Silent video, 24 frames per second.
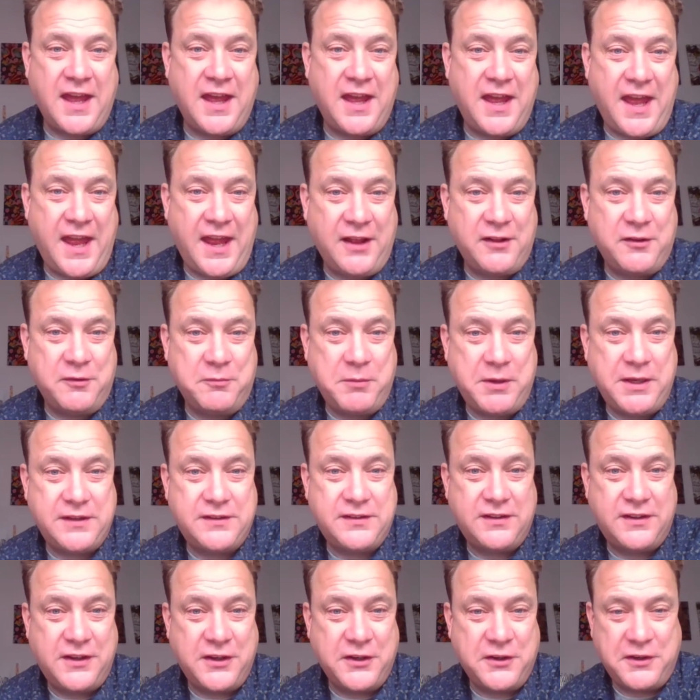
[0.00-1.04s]

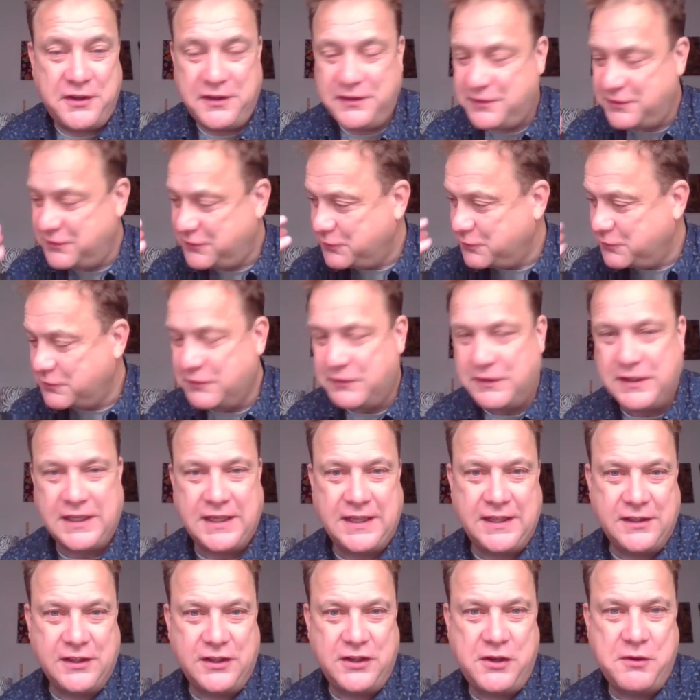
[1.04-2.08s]
helmet, and it's the sort of
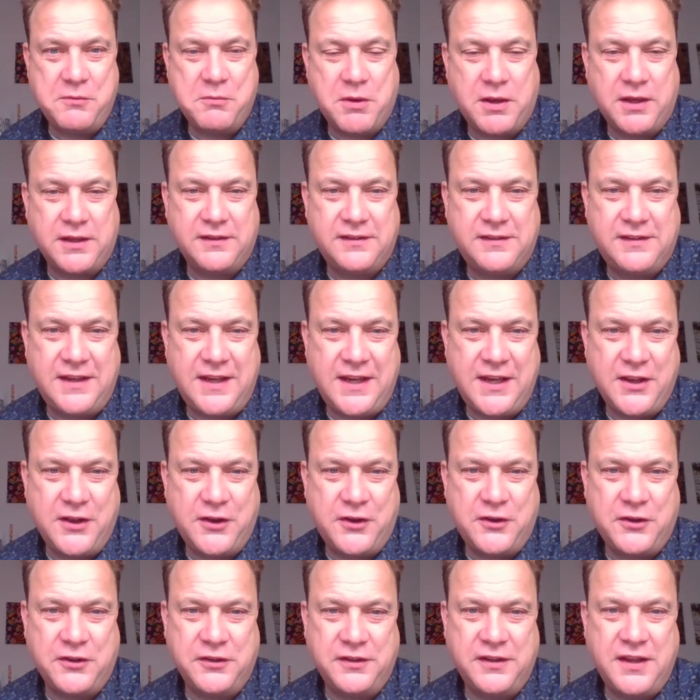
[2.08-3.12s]
thing that you might see
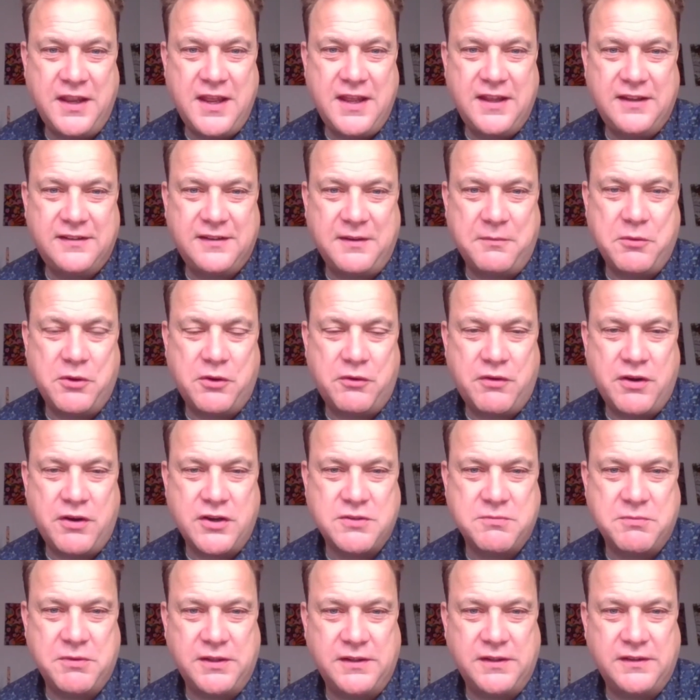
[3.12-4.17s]
on some of the
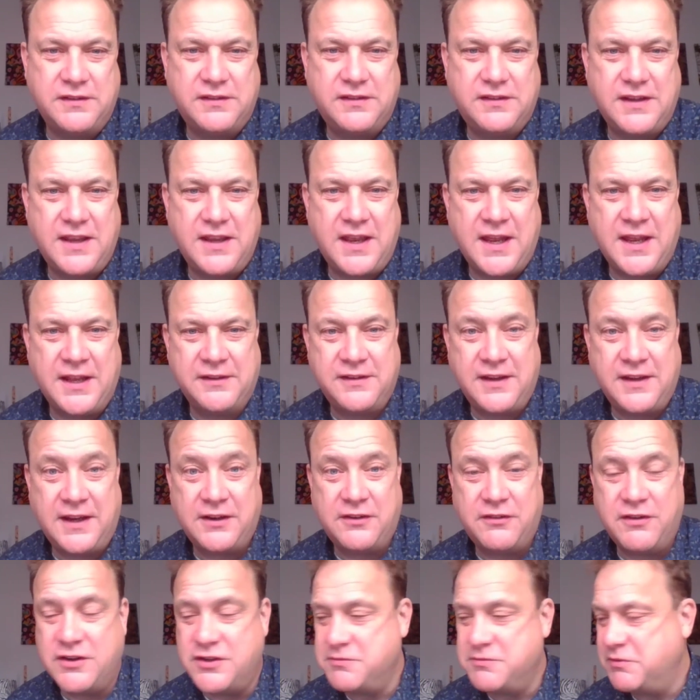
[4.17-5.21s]
regiments,
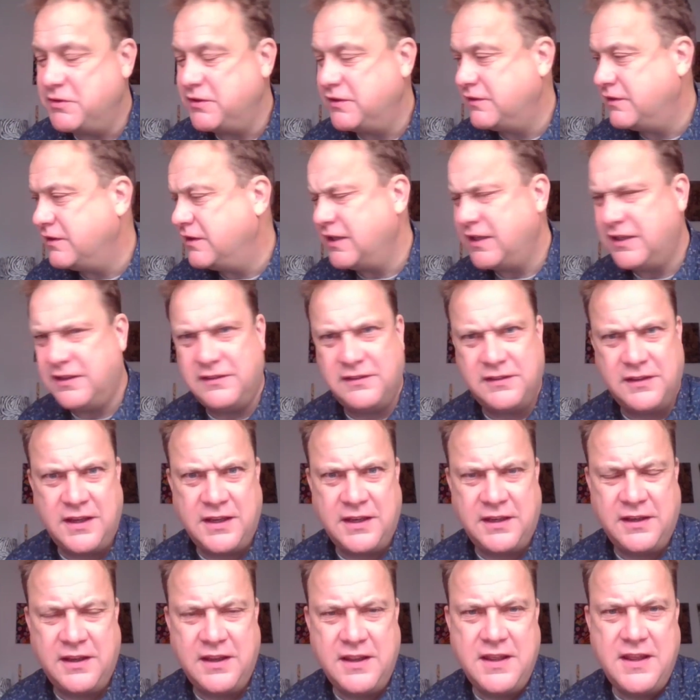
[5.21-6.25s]
tank regiments and things
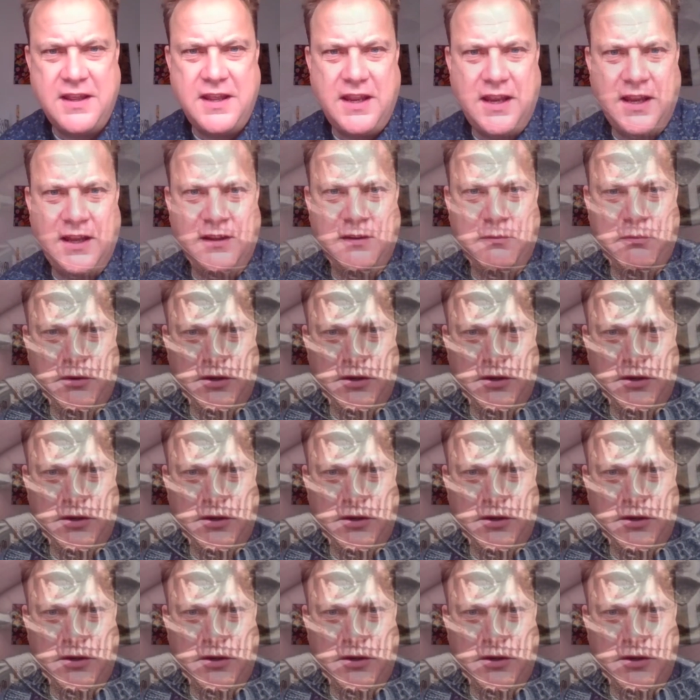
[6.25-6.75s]
in the